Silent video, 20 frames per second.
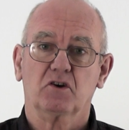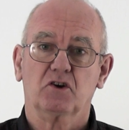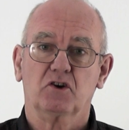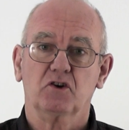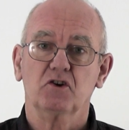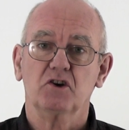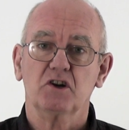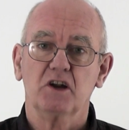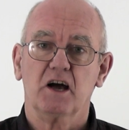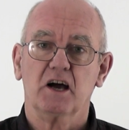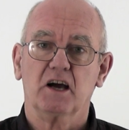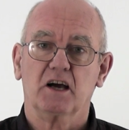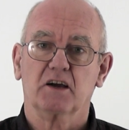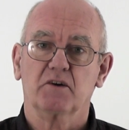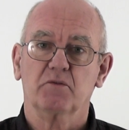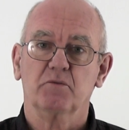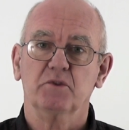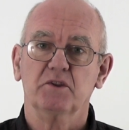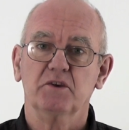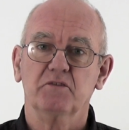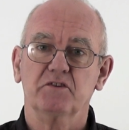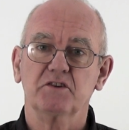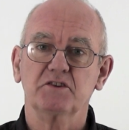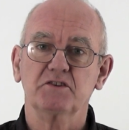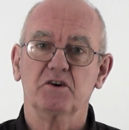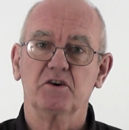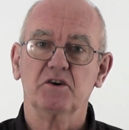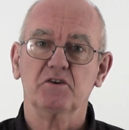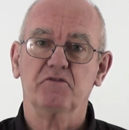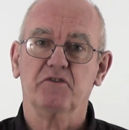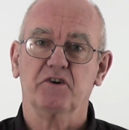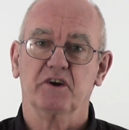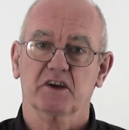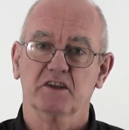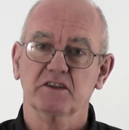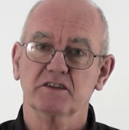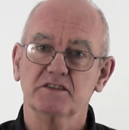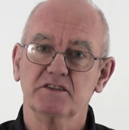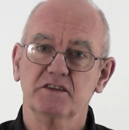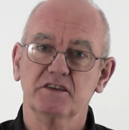good luck with your photography,
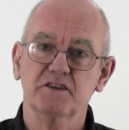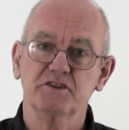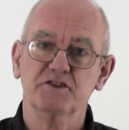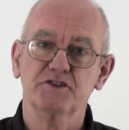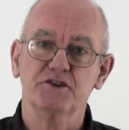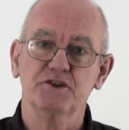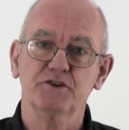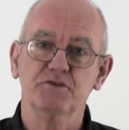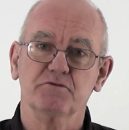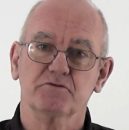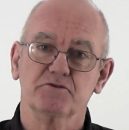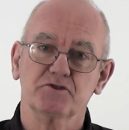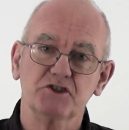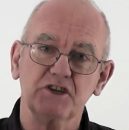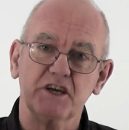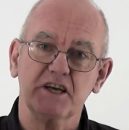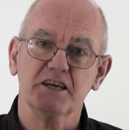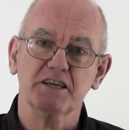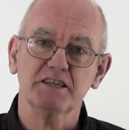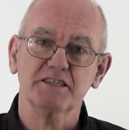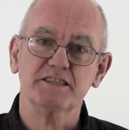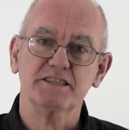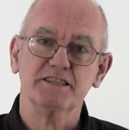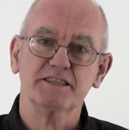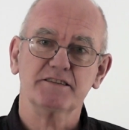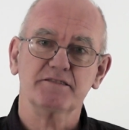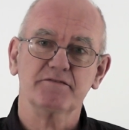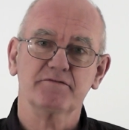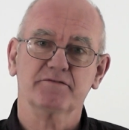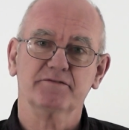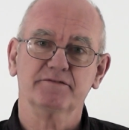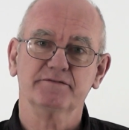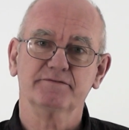and see you soon. Cheers!